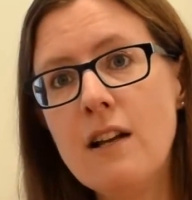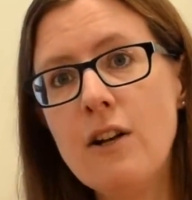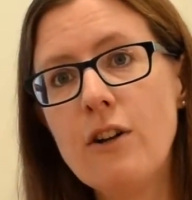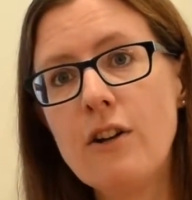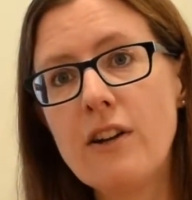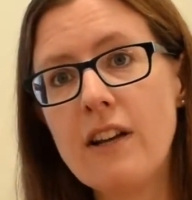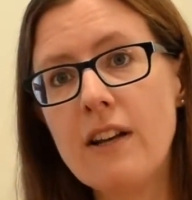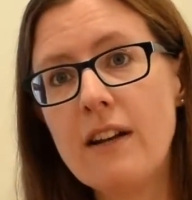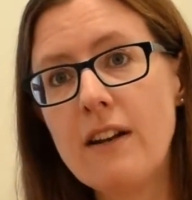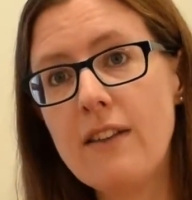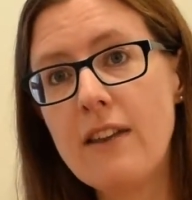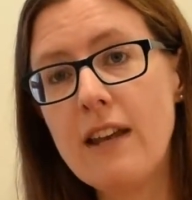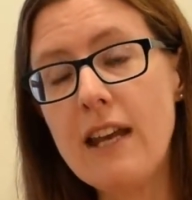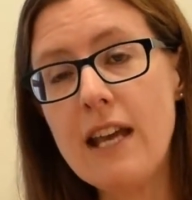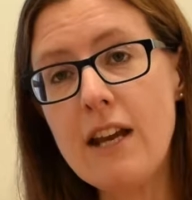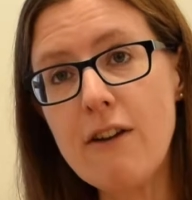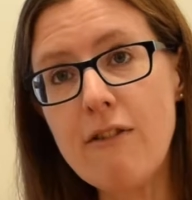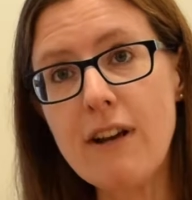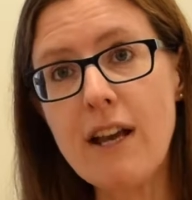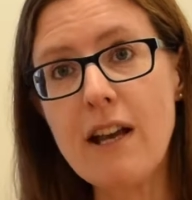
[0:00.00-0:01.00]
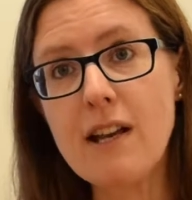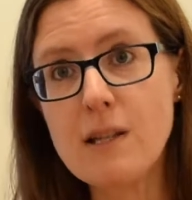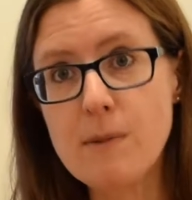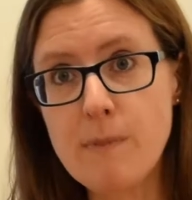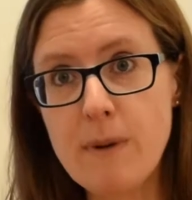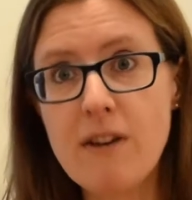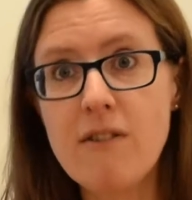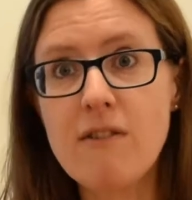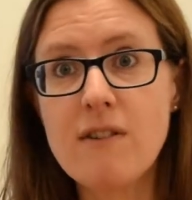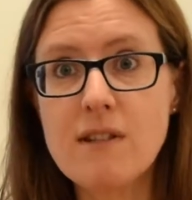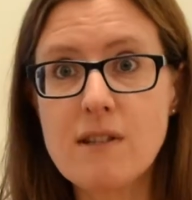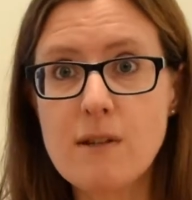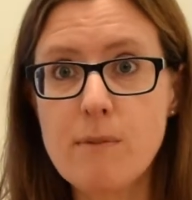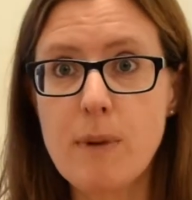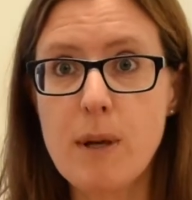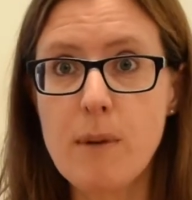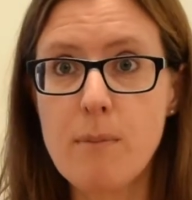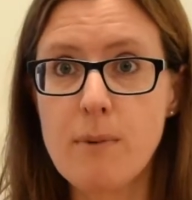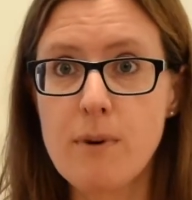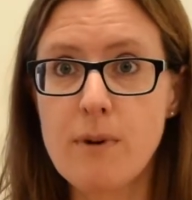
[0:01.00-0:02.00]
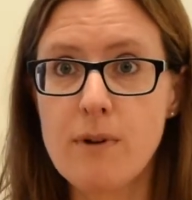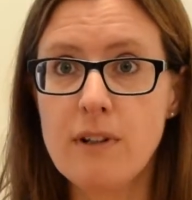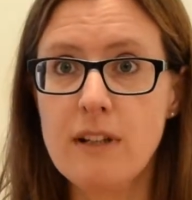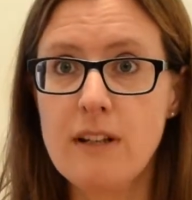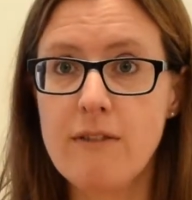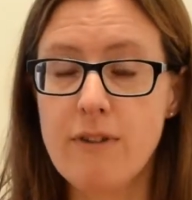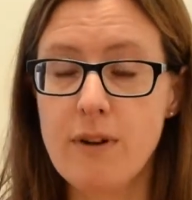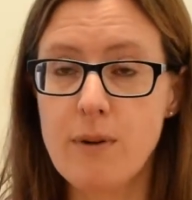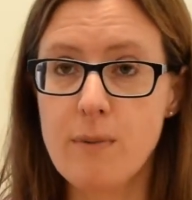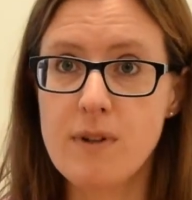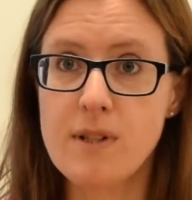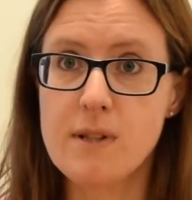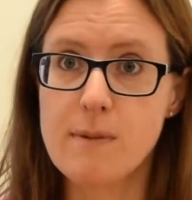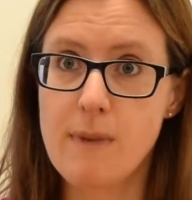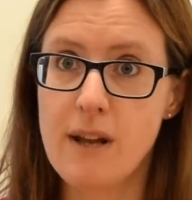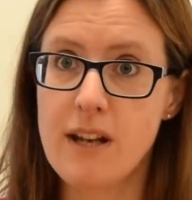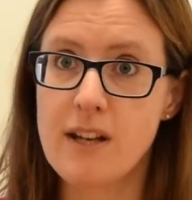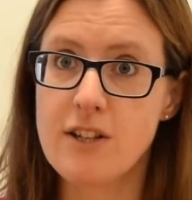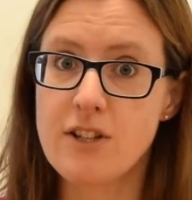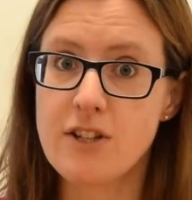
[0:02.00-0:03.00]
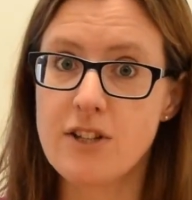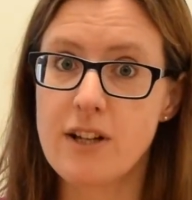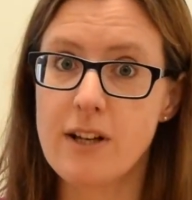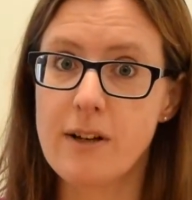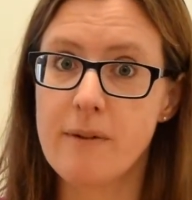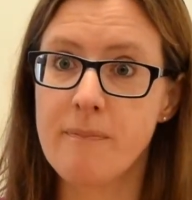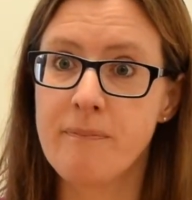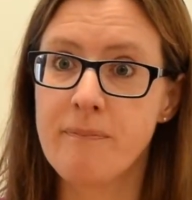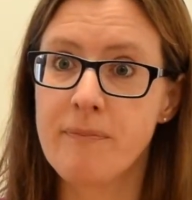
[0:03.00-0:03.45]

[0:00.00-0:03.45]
looking at the hearing experience of people living with dementia.